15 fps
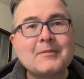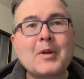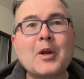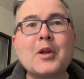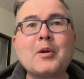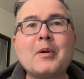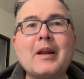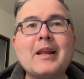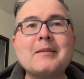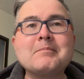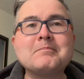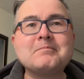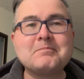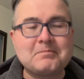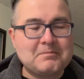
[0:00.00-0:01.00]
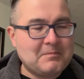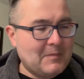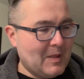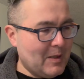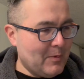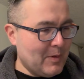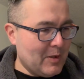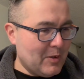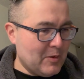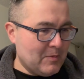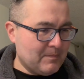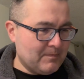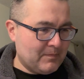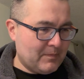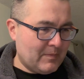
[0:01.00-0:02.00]
Are you ready? Here we
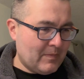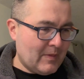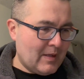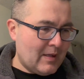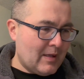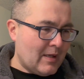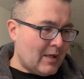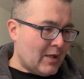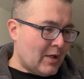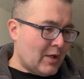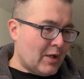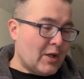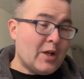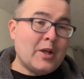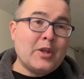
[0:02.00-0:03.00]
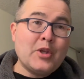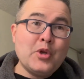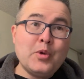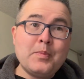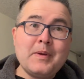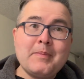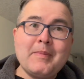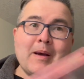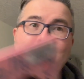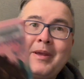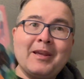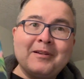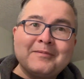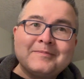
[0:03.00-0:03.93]
go. You be mommy.